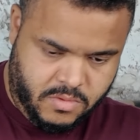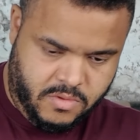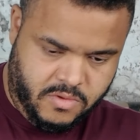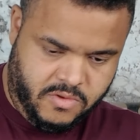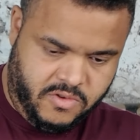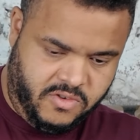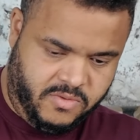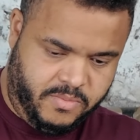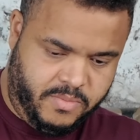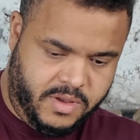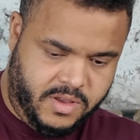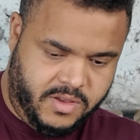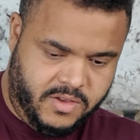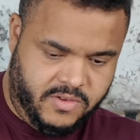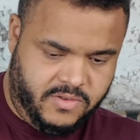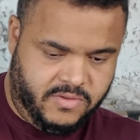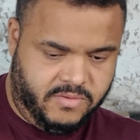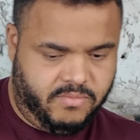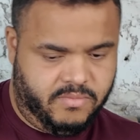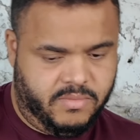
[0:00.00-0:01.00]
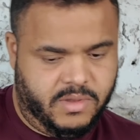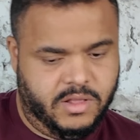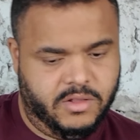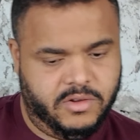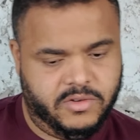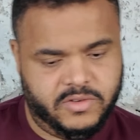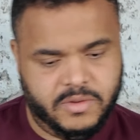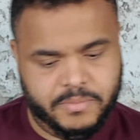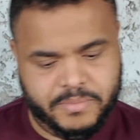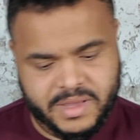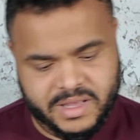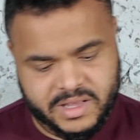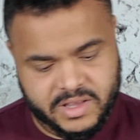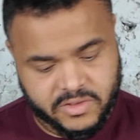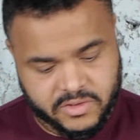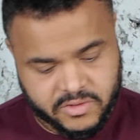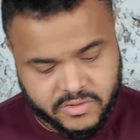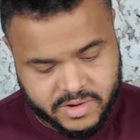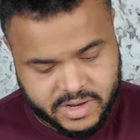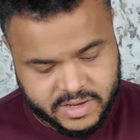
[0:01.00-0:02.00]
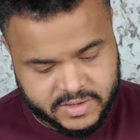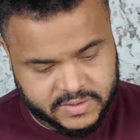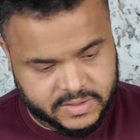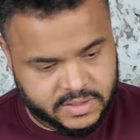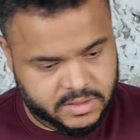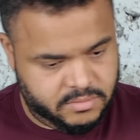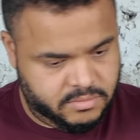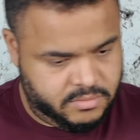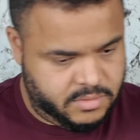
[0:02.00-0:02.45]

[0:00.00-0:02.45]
Just because it looks a bit interesting.